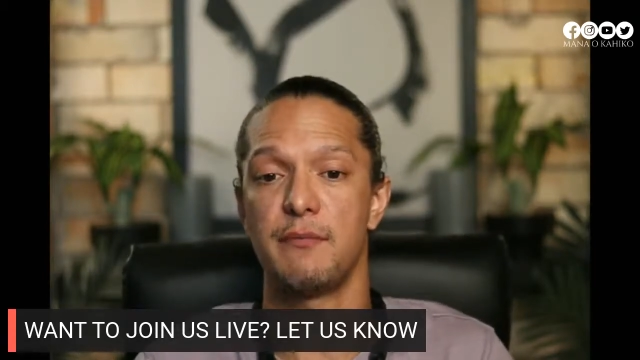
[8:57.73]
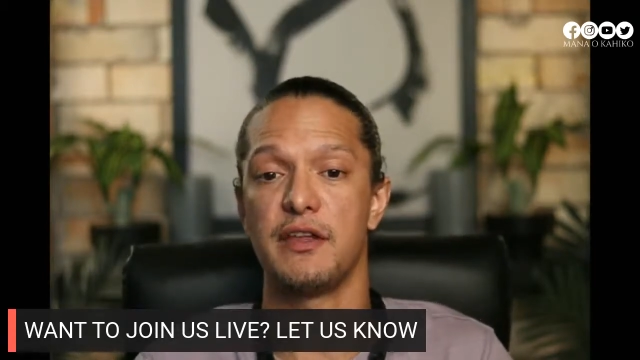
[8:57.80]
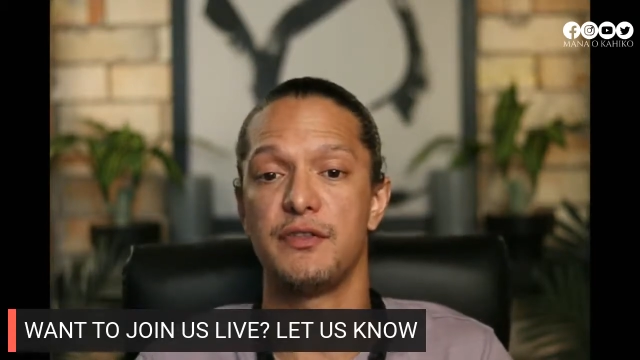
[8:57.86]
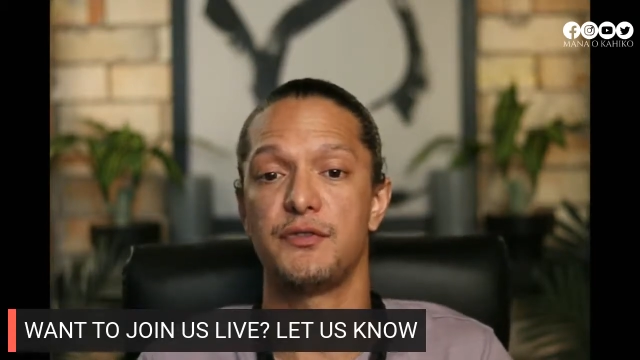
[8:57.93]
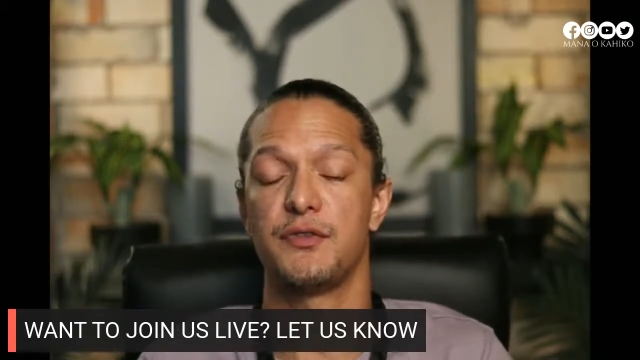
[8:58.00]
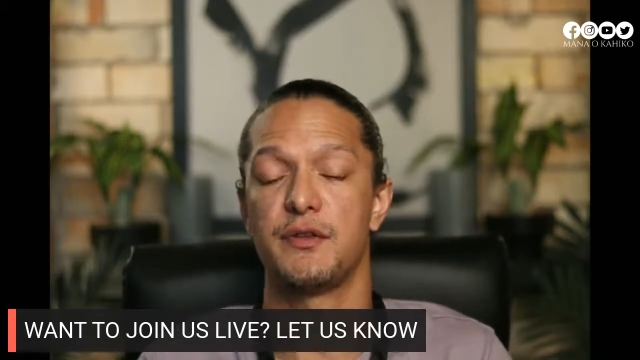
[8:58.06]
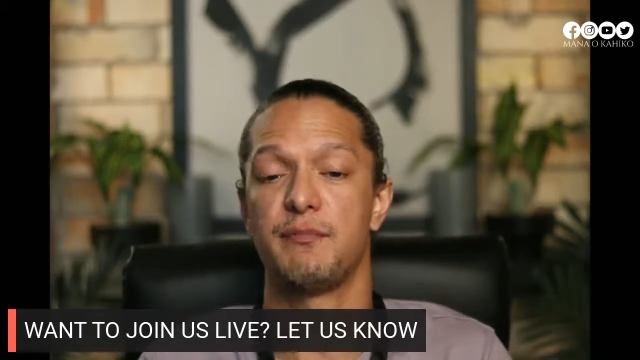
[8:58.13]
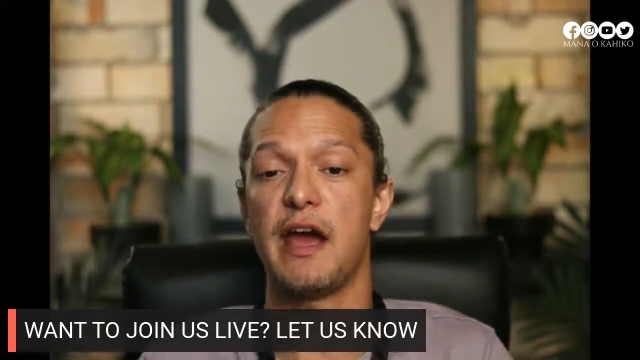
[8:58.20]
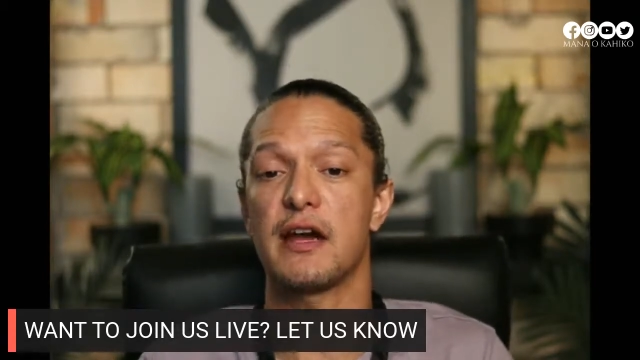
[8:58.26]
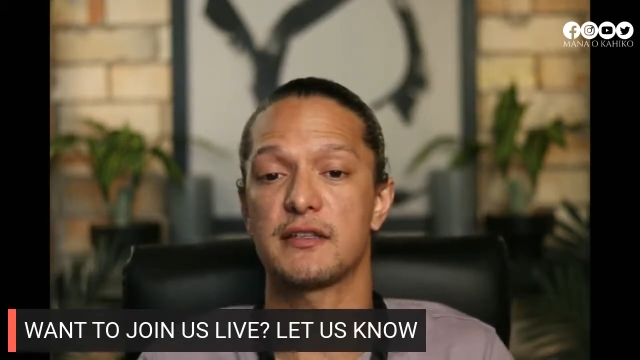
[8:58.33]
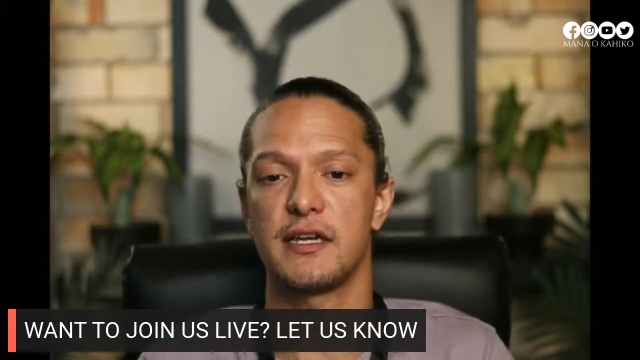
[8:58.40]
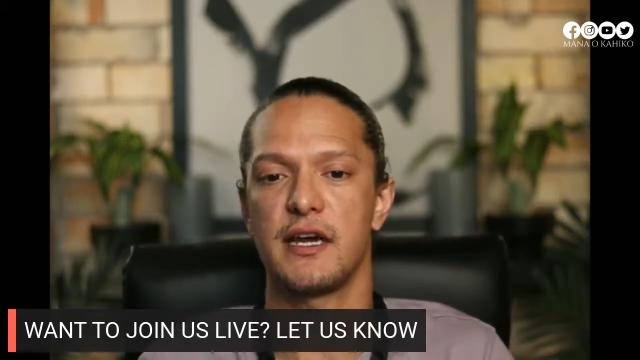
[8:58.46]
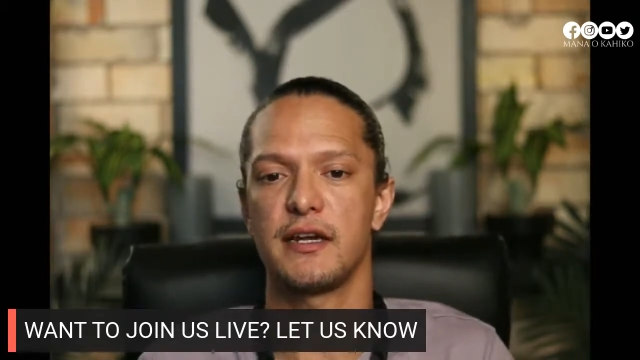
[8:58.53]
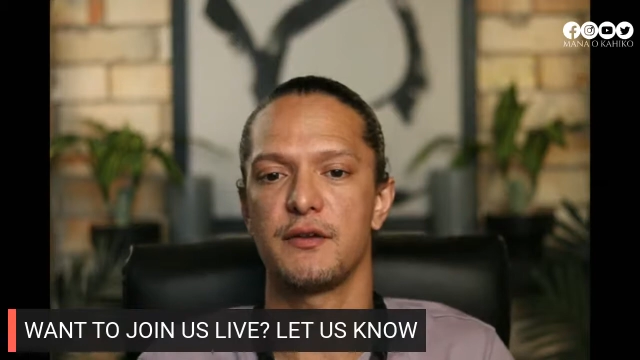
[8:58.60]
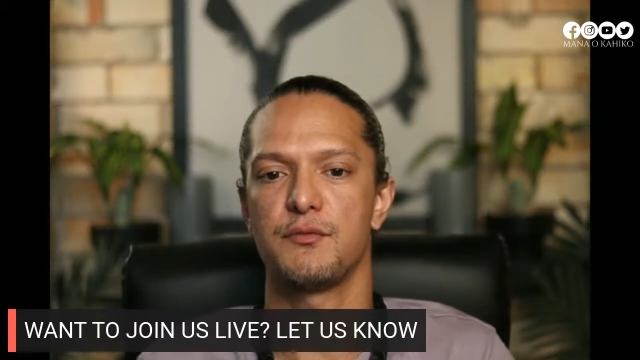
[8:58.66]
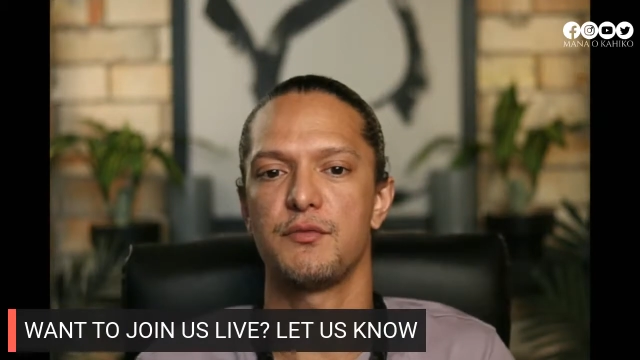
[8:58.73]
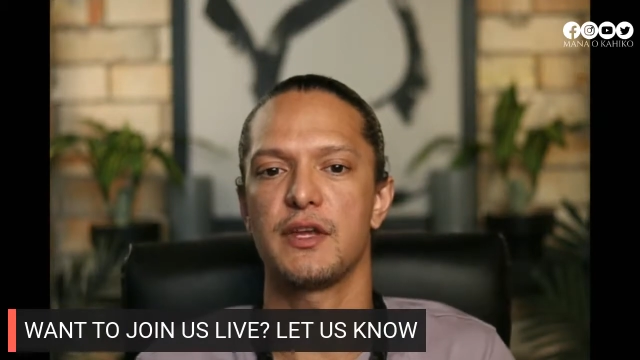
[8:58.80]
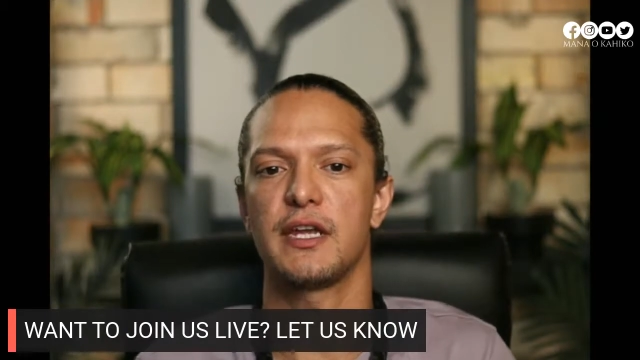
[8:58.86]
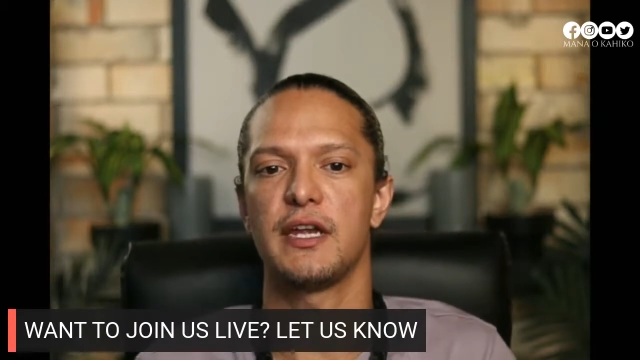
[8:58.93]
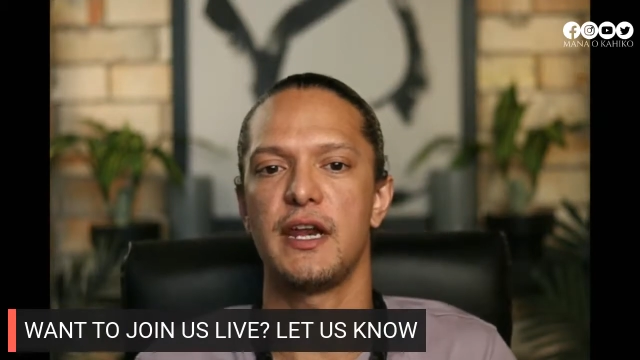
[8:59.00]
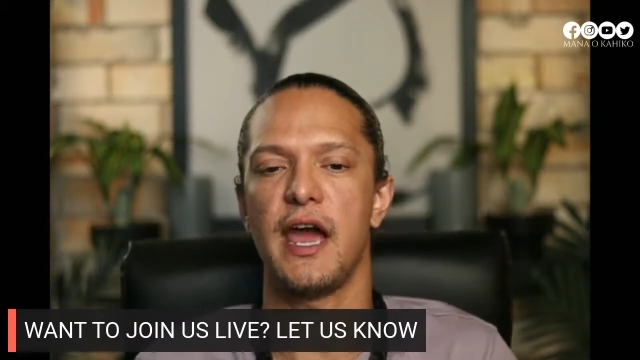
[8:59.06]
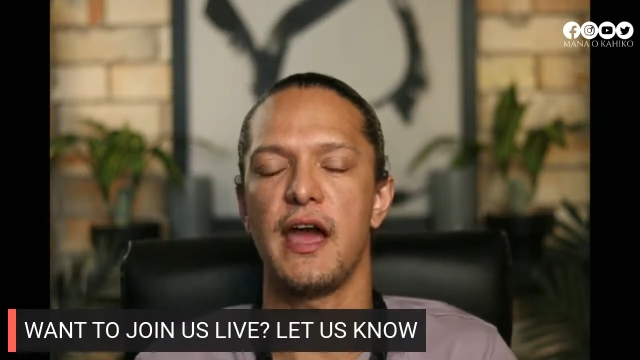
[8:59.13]
in through the backside, and we
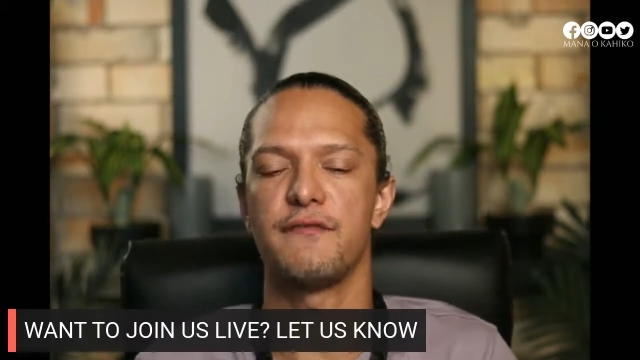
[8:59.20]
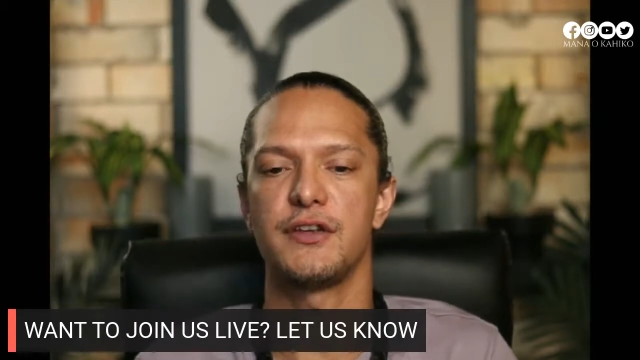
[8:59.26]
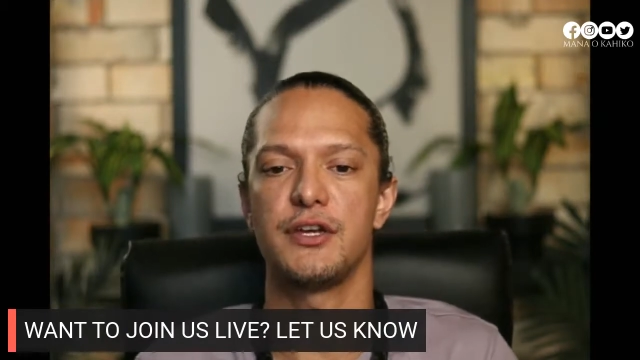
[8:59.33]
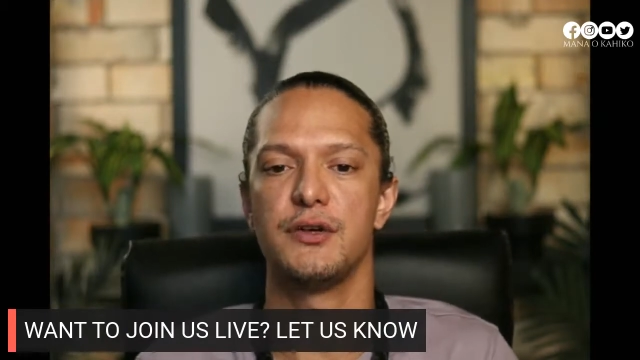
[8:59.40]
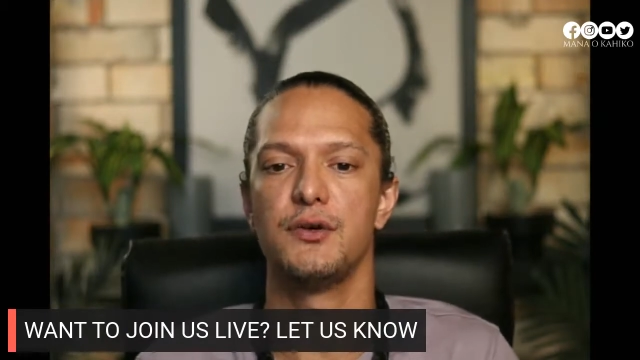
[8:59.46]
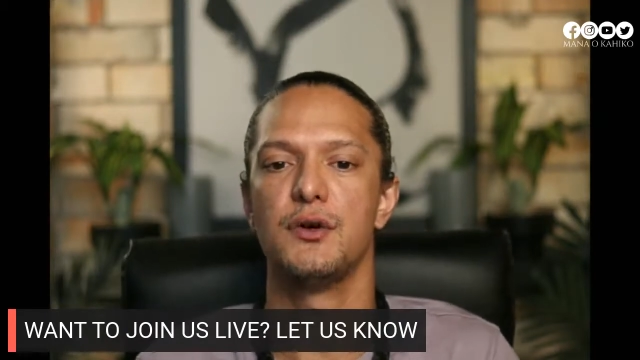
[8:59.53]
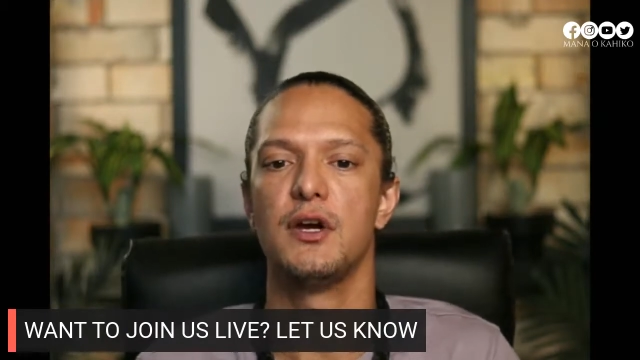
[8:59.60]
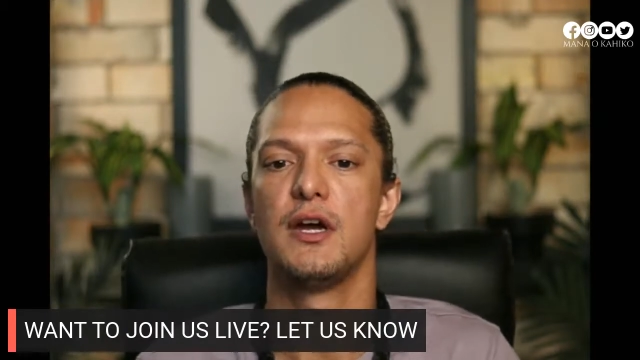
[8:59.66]
can have you